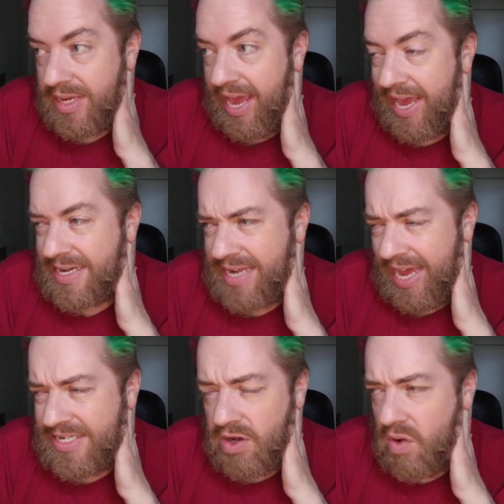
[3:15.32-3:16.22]
And
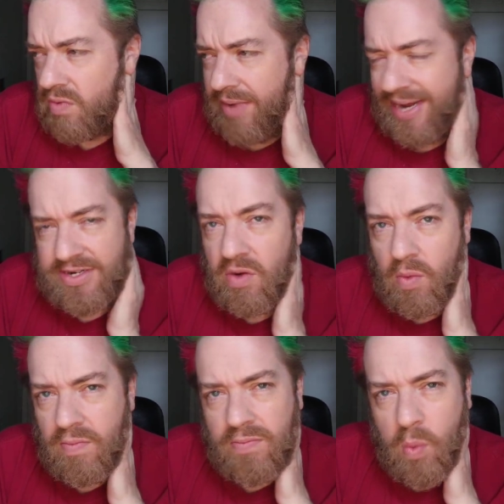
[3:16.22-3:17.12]
I don't
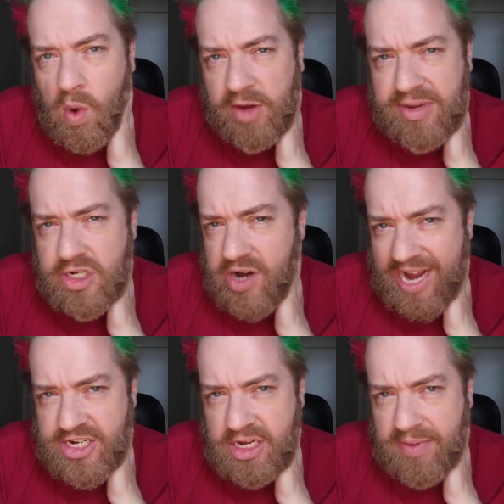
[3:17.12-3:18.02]
want to be
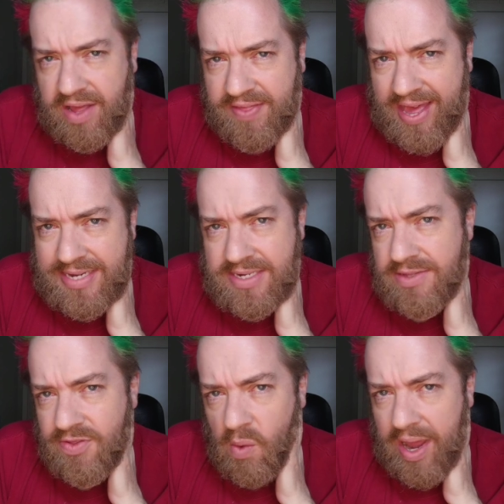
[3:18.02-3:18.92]
tragic about that
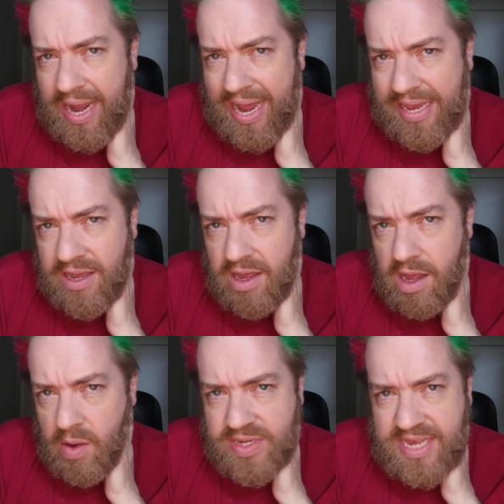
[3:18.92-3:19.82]
the way I
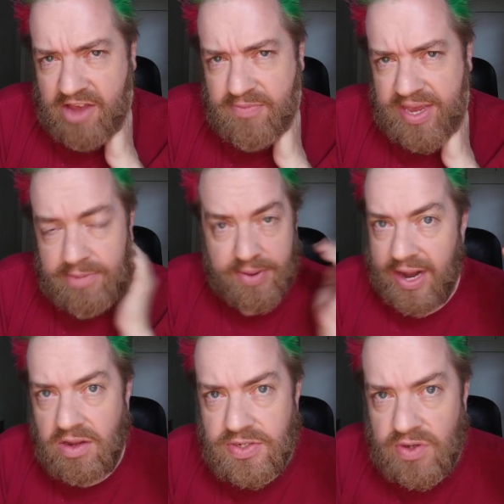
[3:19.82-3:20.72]
always have been. But I
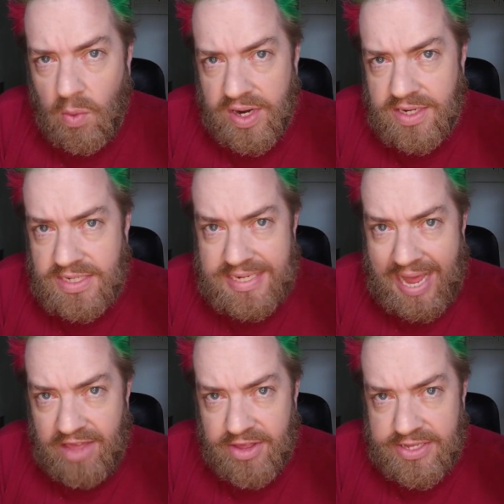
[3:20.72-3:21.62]
also don't want to
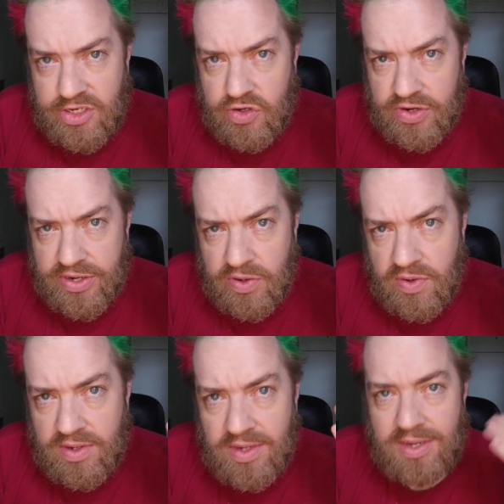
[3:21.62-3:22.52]
deny that it's
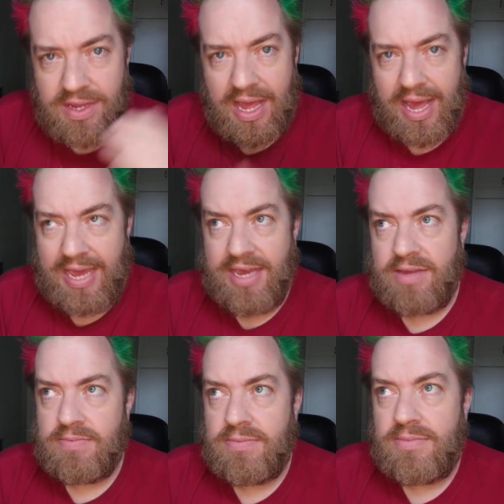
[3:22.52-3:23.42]
true.
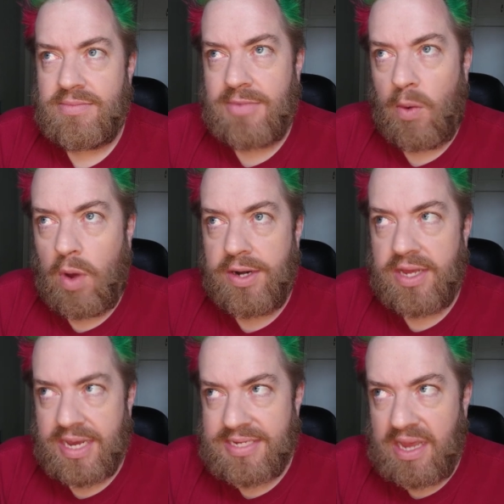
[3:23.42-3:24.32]
I I want
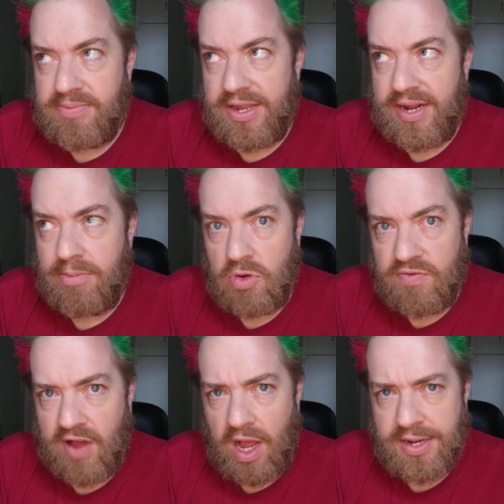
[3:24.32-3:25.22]
to accept it and
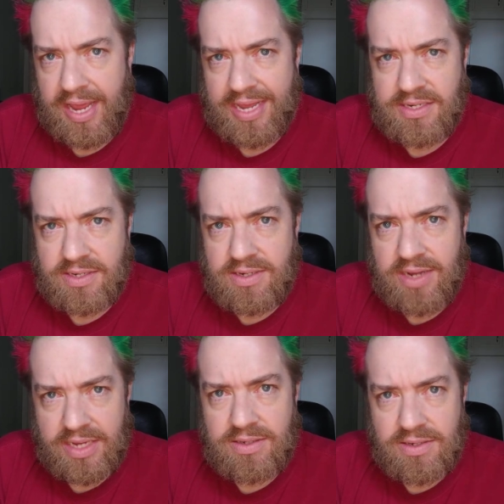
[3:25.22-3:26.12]
move on,
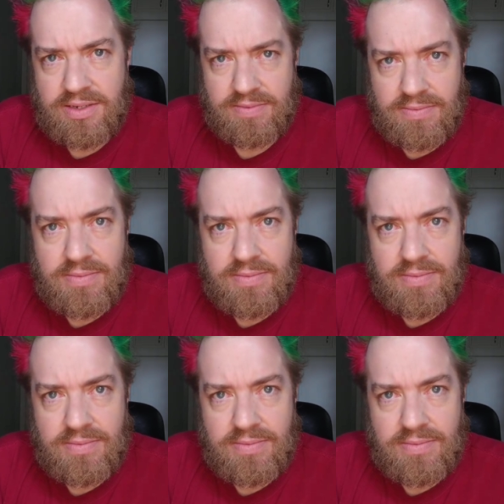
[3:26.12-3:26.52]
and